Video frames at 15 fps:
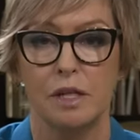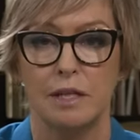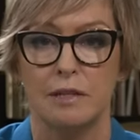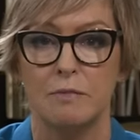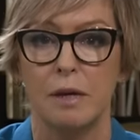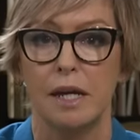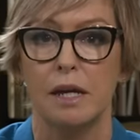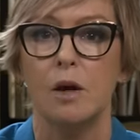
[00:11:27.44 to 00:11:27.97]

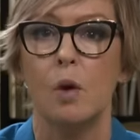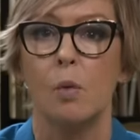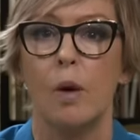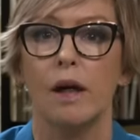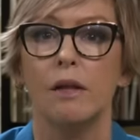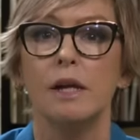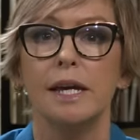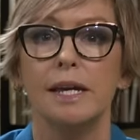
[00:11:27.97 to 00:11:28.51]
Goodness me.
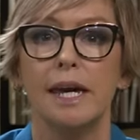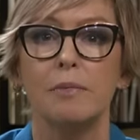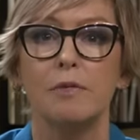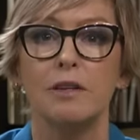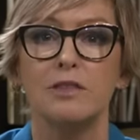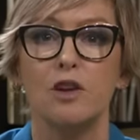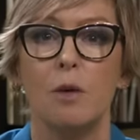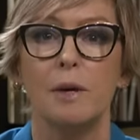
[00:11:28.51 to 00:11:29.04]
Well, keep
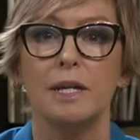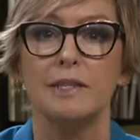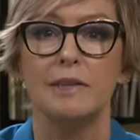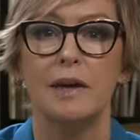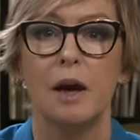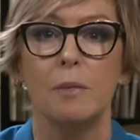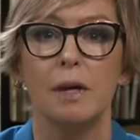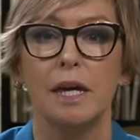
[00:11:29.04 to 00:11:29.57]
those comments
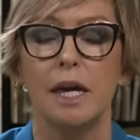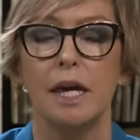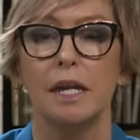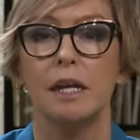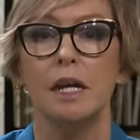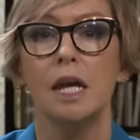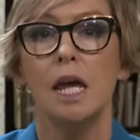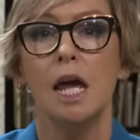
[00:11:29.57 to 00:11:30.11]
coming in.